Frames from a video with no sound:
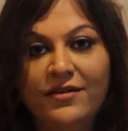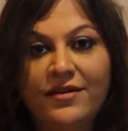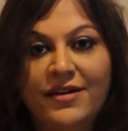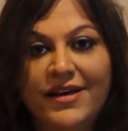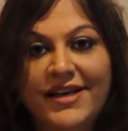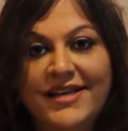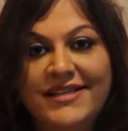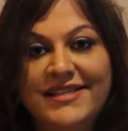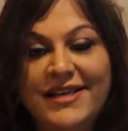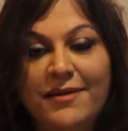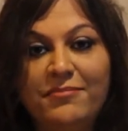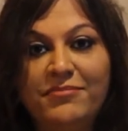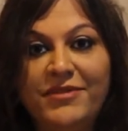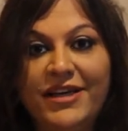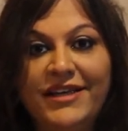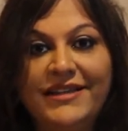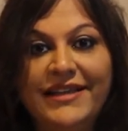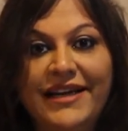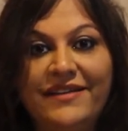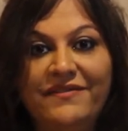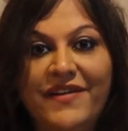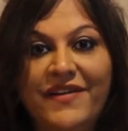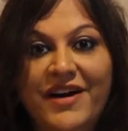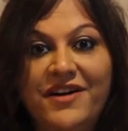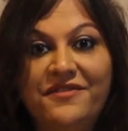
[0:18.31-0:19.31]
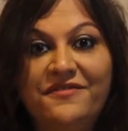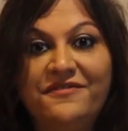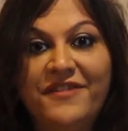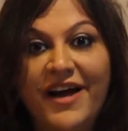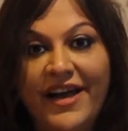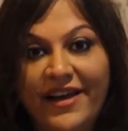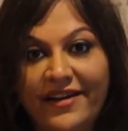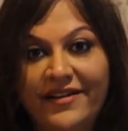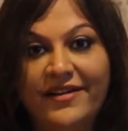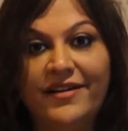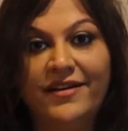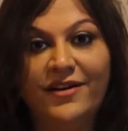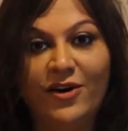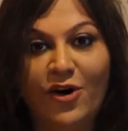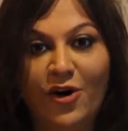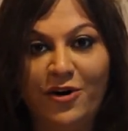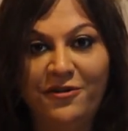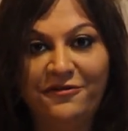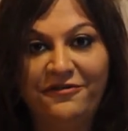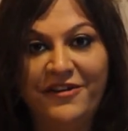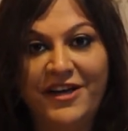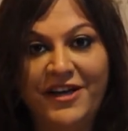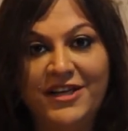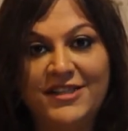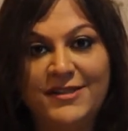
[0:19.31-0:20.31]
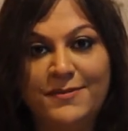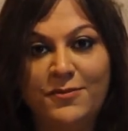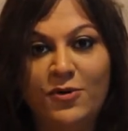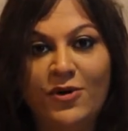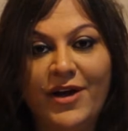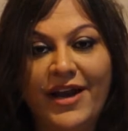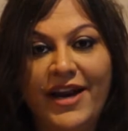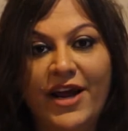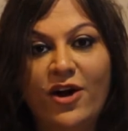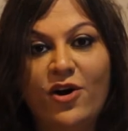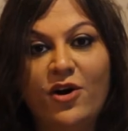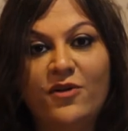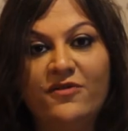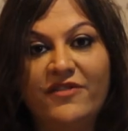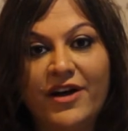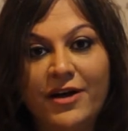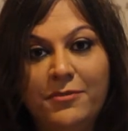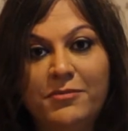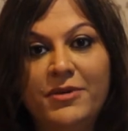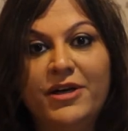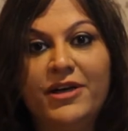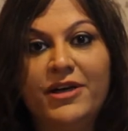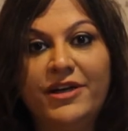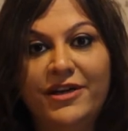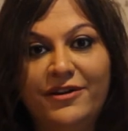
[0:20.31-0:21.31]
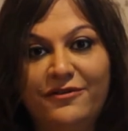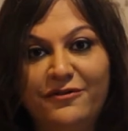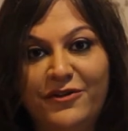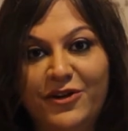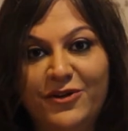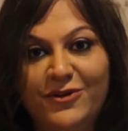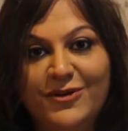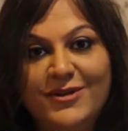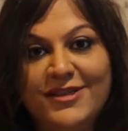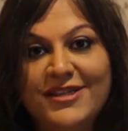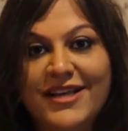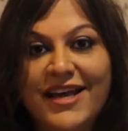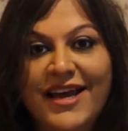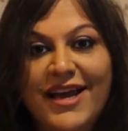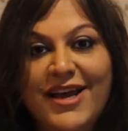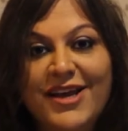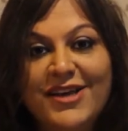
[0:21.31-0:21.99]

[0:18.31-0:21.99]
is something that went viral on Facebook and I got 1 million views.